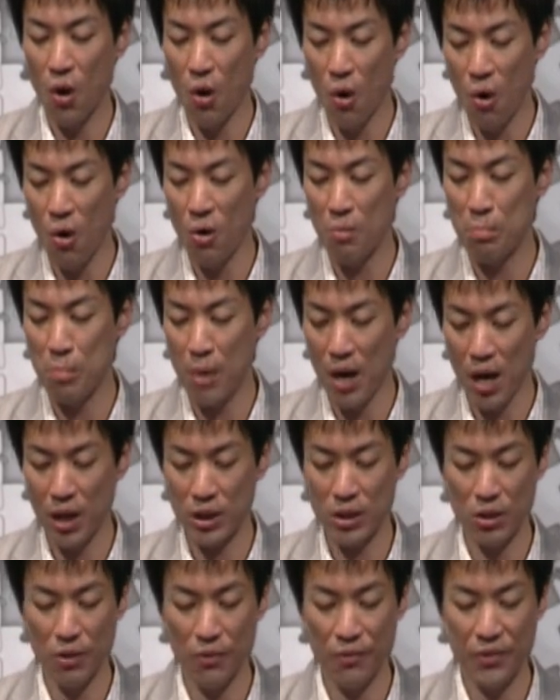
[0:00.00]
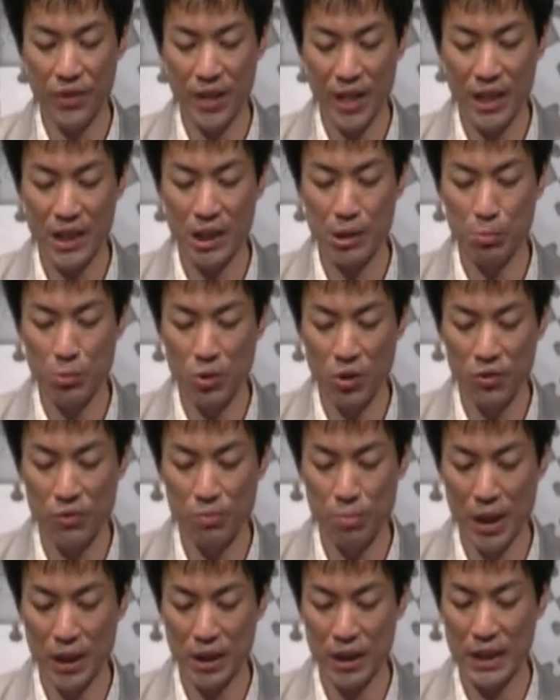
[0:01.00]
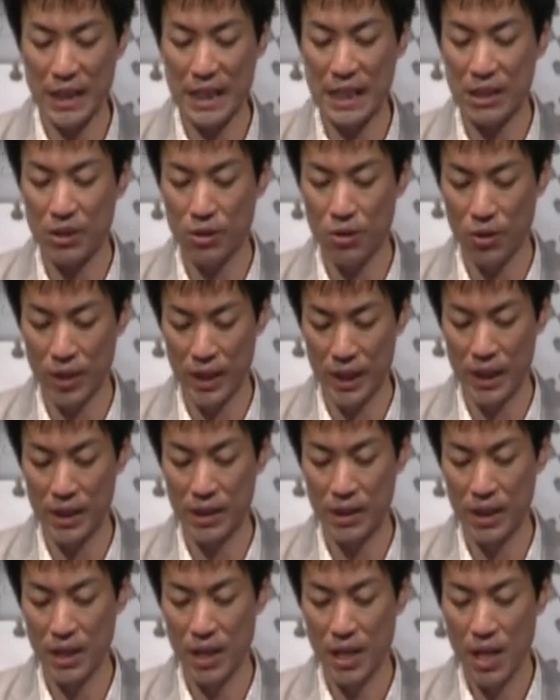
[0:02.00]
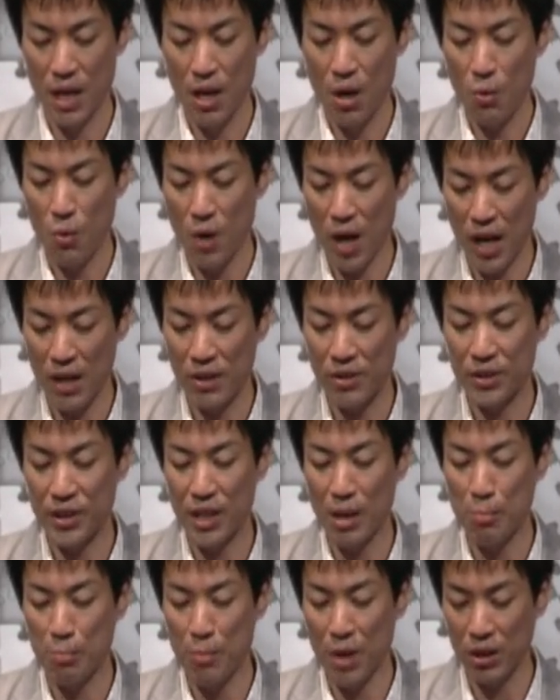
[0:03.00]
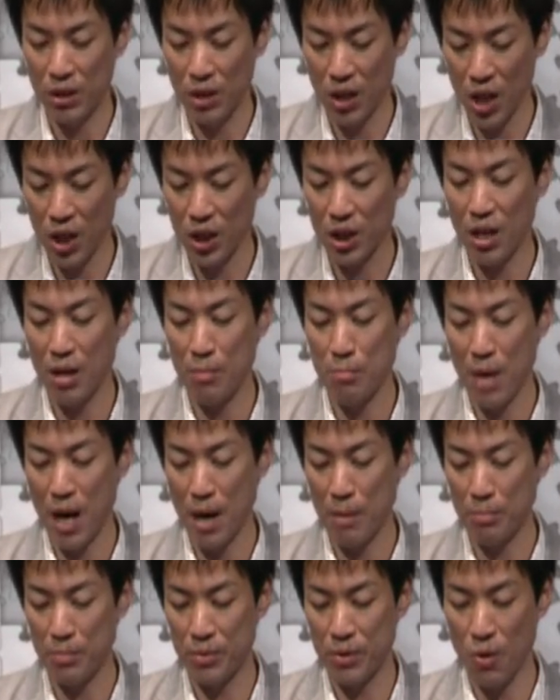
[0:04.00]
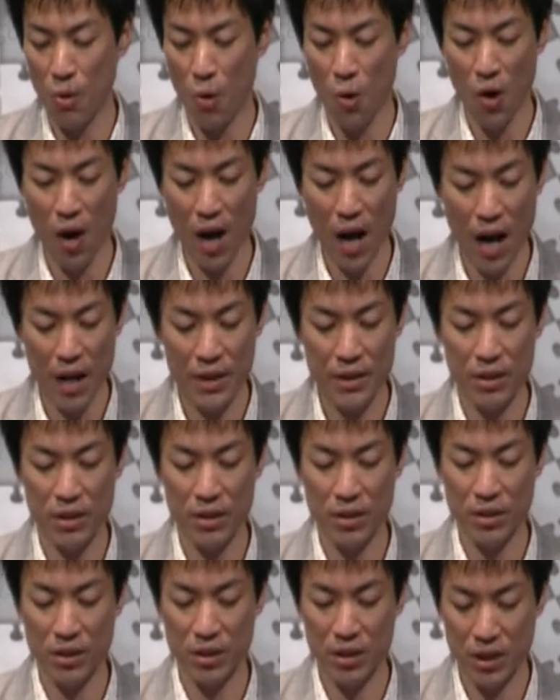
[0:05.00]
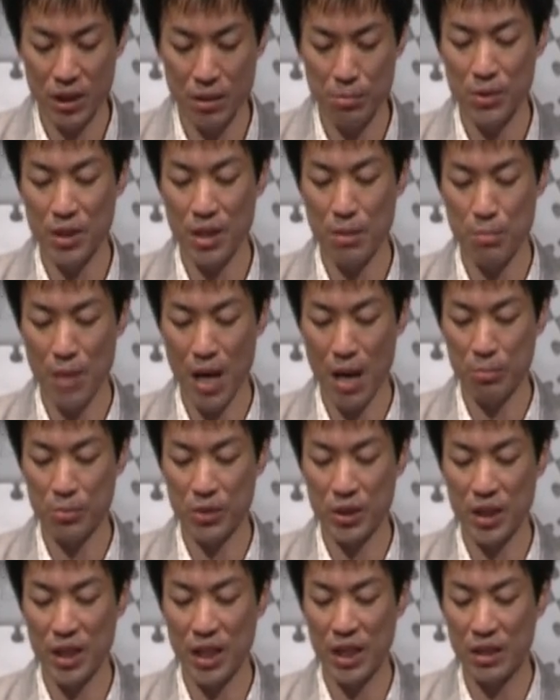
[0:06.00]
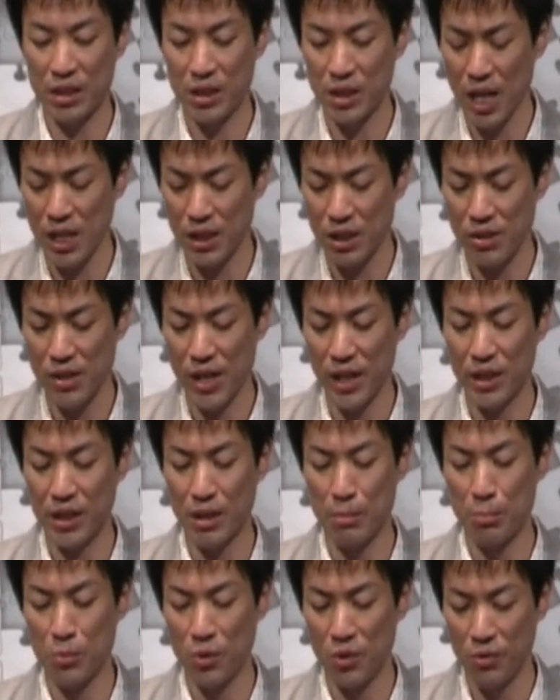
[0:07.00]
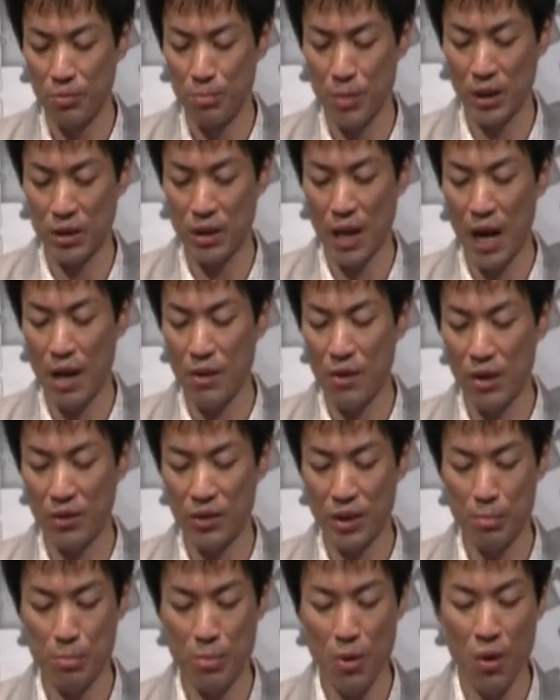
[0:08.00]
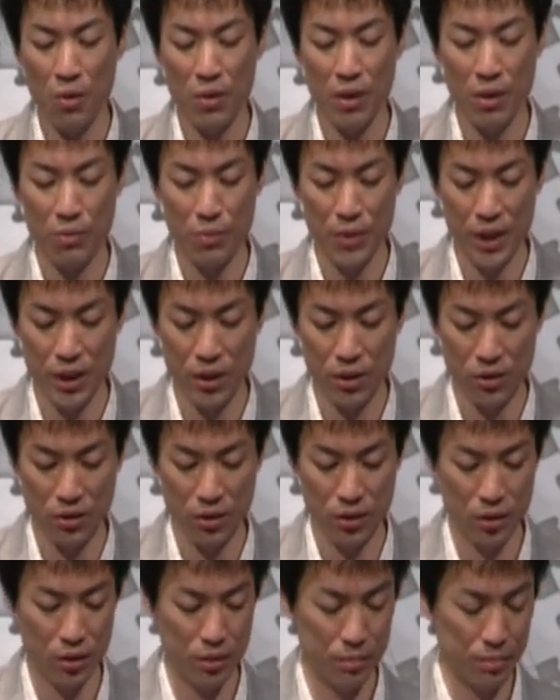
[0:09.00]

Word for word: all parts of these movements equally, while the Mercator map or other similar maps exaggerate the movement around the polar regions.